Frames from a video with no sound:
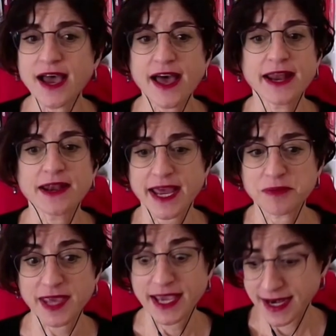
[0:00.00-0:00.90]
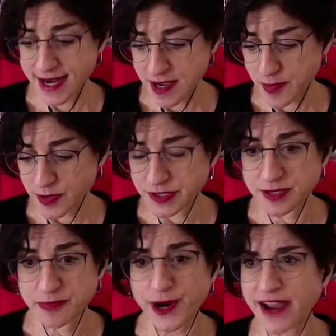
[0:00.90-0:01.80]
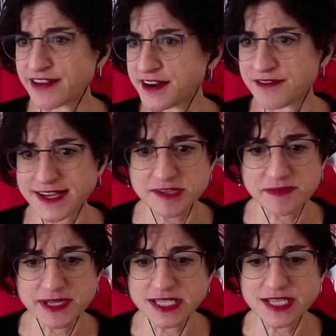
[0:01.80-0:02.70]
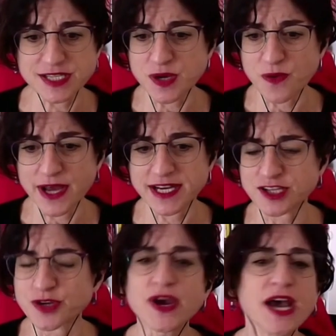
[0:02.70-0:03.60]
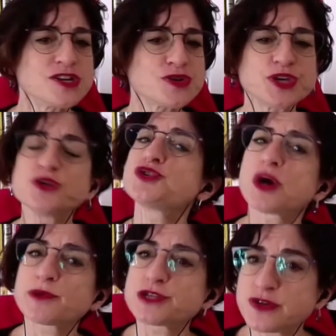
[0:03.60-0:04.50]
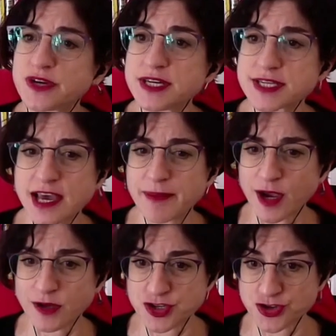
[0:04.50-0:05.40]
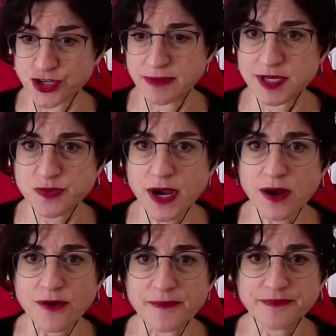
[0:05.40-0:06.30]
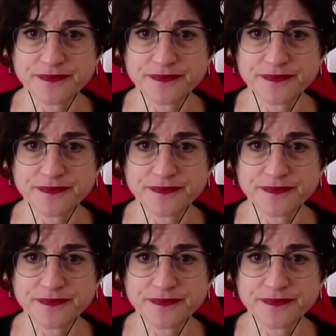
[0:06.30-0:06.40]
and being enabled, private investments and so on. And so huge opportunities coming on stream as well.